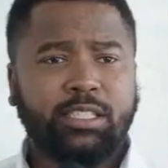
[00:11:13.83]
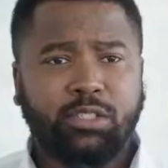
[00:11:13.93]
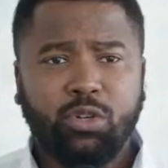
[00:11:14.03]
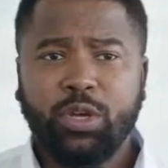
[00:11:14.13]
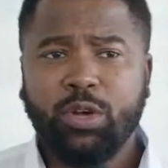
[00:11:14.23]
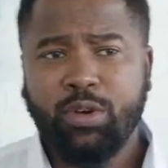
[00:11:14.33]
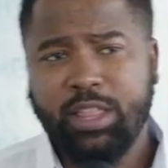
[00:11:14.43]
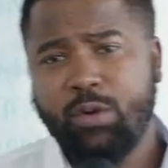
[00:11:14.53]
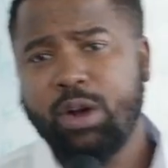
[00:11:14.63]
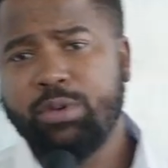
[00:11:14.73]
doing the
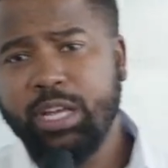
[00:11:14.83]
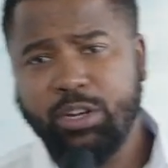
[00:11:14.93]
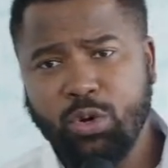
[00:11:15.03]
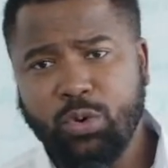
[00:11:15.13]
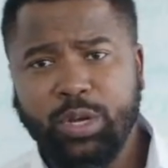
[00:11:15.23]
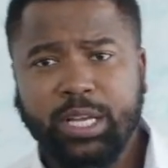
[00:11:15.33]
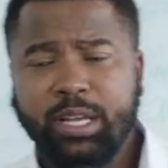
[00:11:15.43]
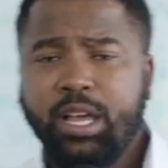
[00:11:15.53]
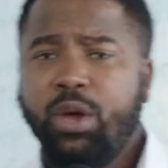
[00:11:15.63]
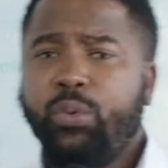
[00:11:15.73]
work we are doing,
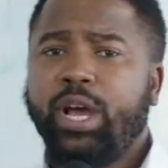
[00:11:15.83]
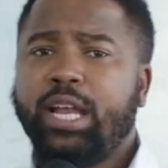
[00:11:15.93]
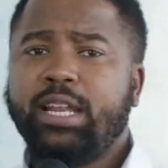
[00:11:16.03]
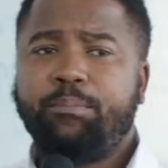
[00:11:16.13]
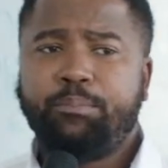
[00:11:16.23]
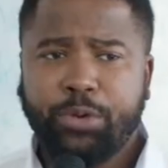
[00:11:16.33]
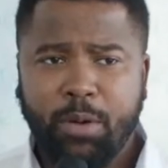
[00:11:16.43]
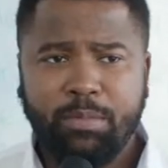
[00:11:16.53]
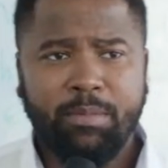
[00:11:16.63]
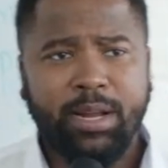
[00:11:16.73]
we had a
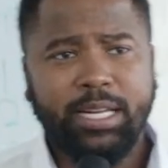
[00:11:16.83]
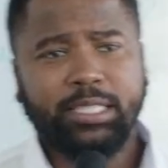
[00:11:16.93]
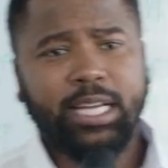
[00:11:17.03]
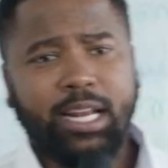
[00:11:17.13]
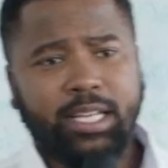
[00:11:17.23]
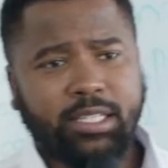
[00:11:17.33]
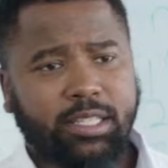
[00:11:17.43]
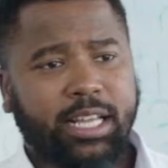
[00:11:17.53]
problem and a challenge that